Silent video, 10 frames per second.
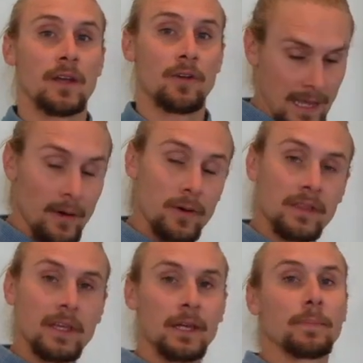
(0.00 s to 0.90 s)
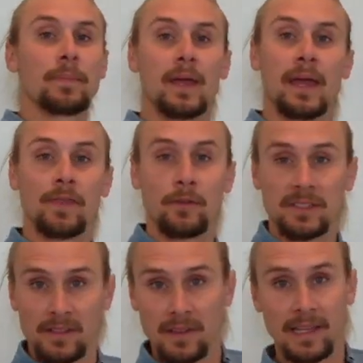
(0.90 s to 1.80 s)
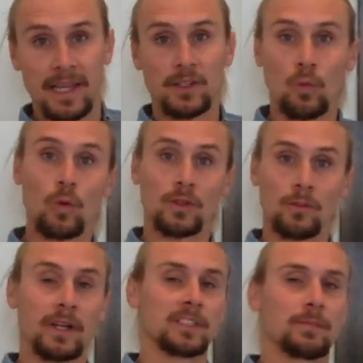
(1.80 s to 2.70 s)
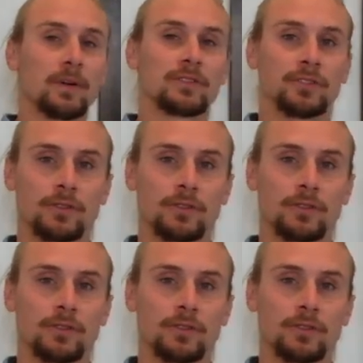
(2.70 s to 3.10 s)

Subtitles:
allowing the hip and the rest of the leg to work the way it's supposed to.